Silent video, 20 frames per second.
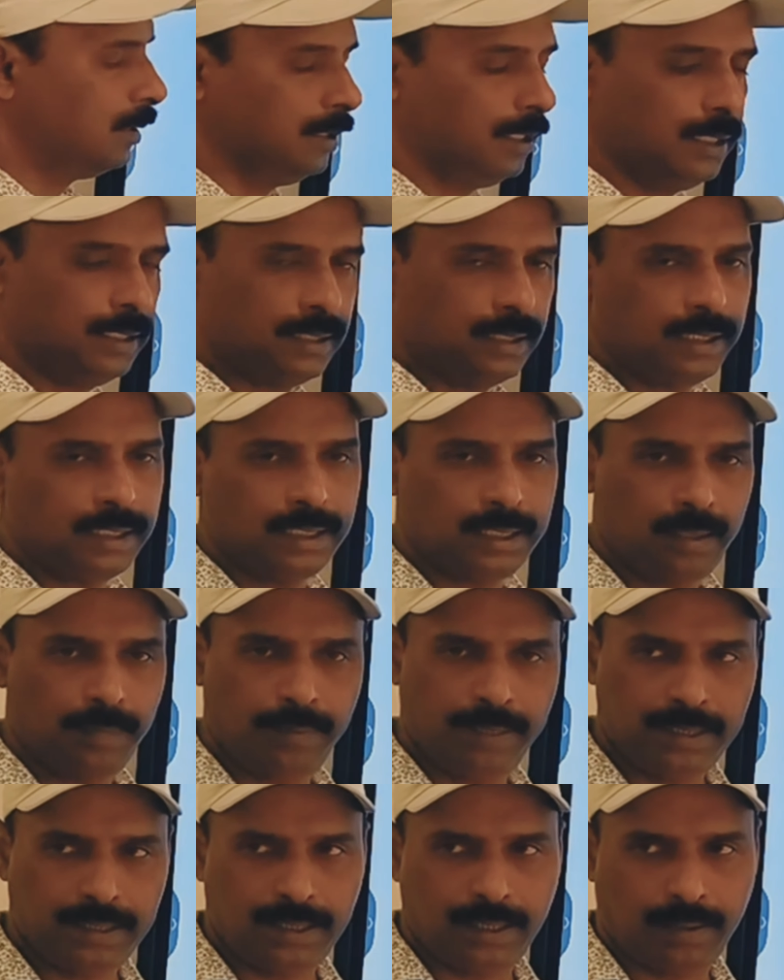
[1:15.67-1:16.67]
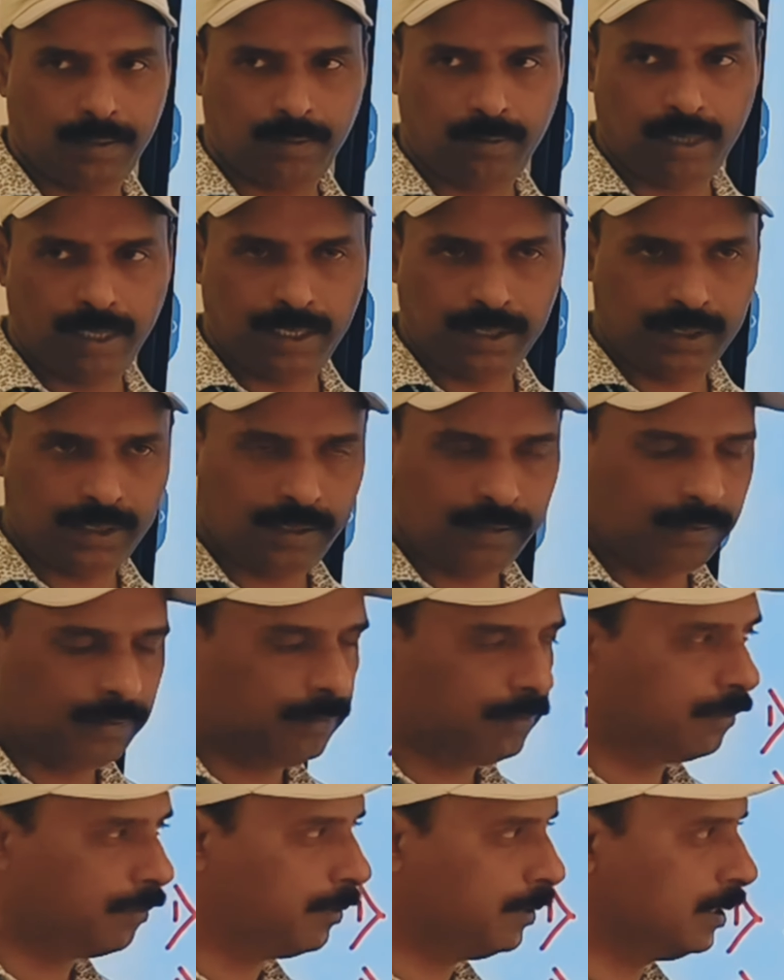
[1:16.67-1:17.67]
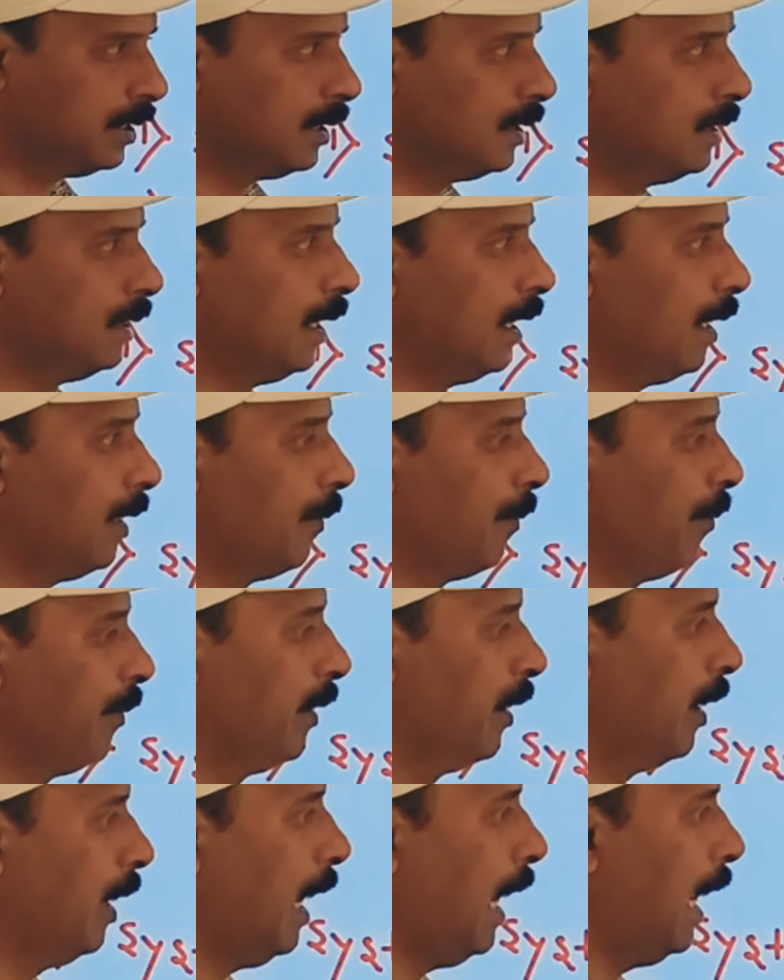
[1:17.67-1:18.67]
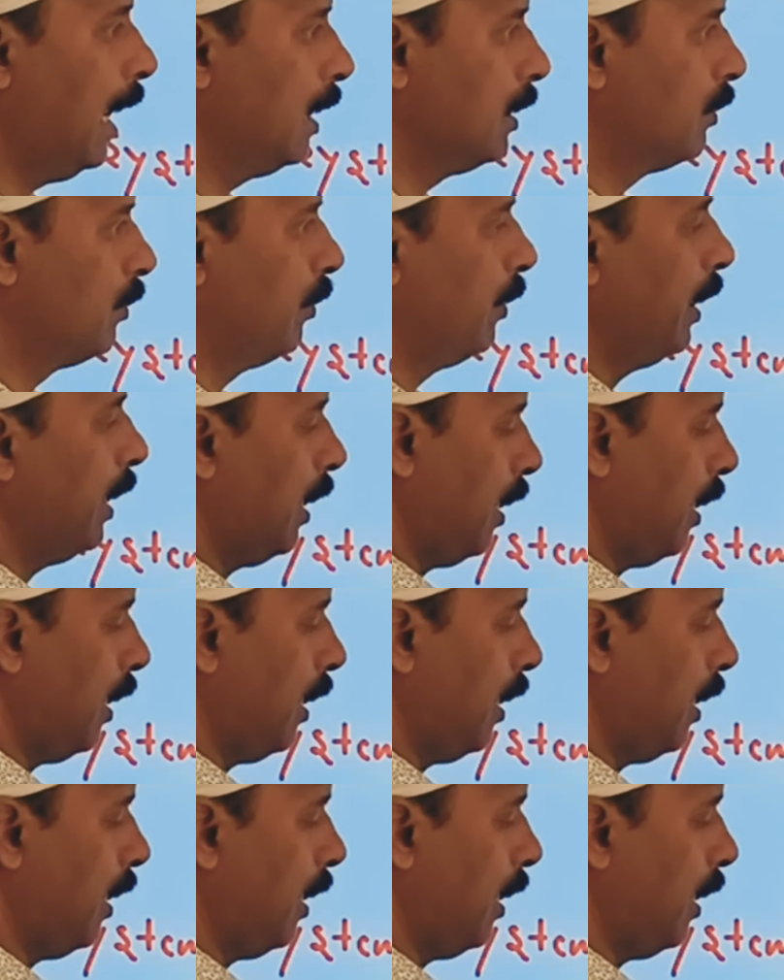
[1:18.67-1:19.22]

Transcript: this systemic circulation which is there, as we